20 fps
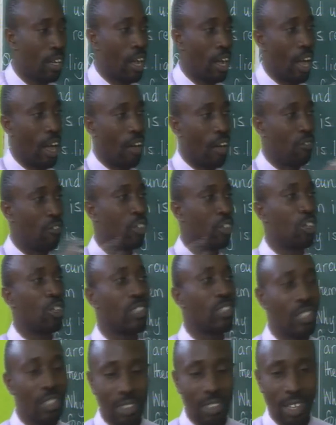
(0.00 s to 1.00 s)
uh,
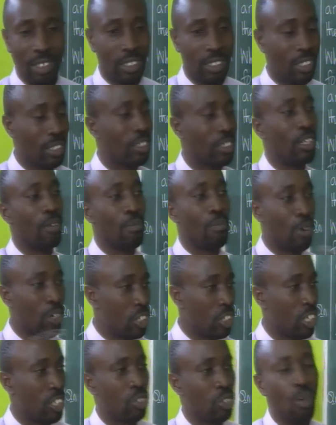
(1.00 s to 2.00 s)
photosynthesis, the
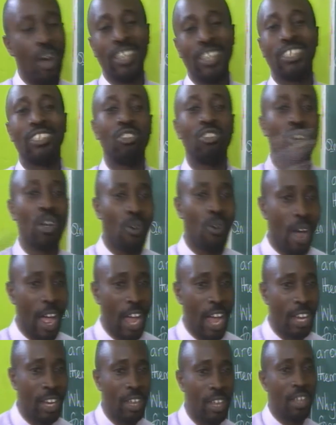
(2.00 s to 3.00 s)
process, what is
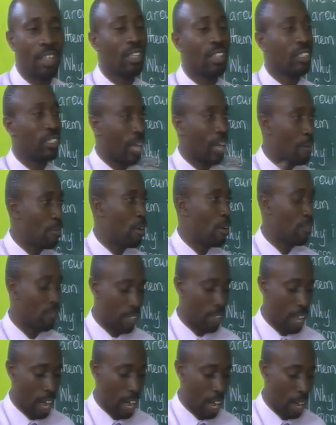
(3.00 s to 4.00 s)
required, some
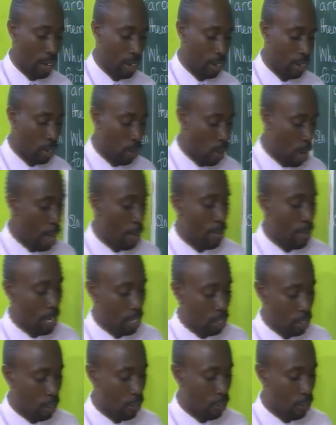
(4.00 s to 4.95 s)
of the requirements of